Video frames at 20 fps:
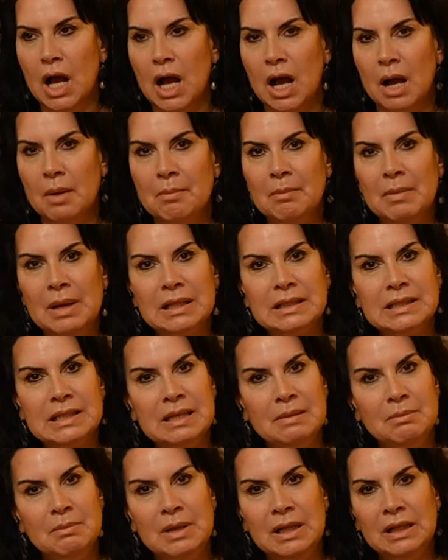a
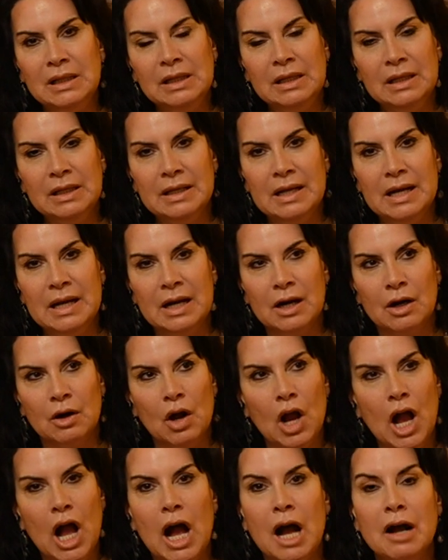multimillionaire,
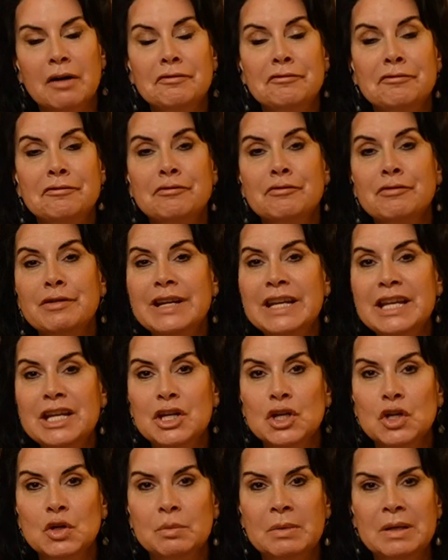a free
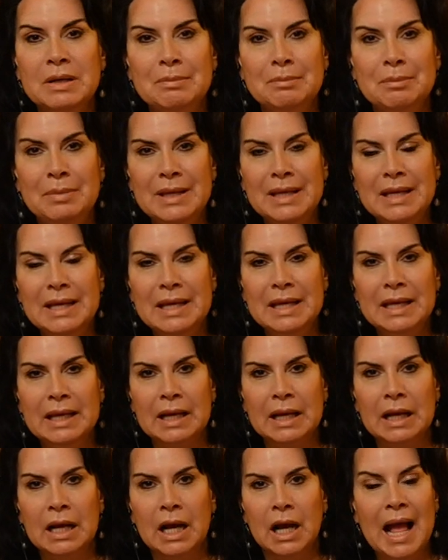human
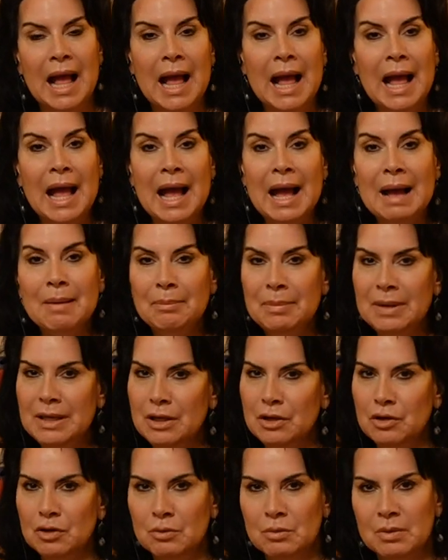being, a happy
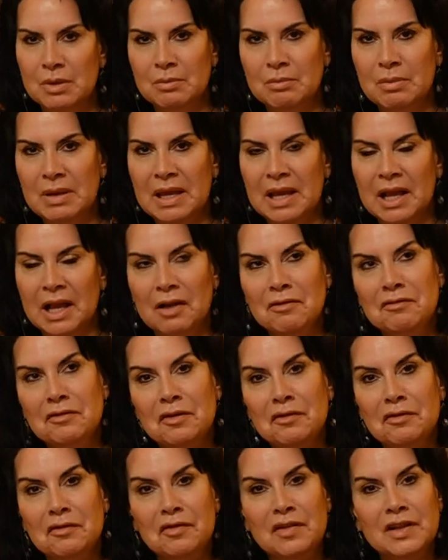human being, a
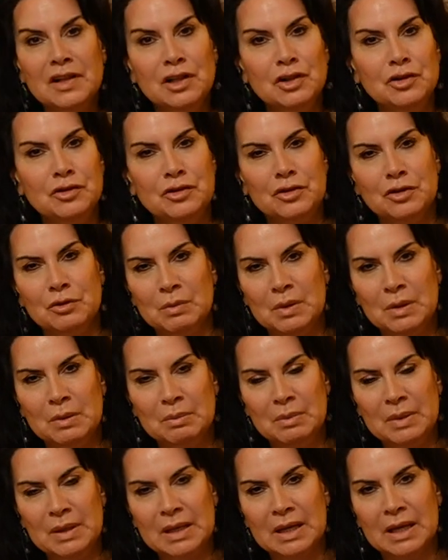fulfilled human
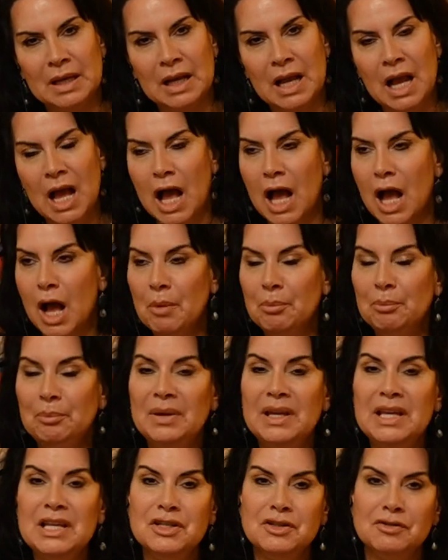being, a
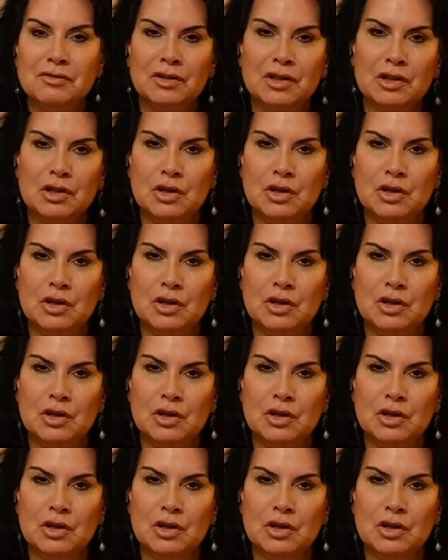peaceful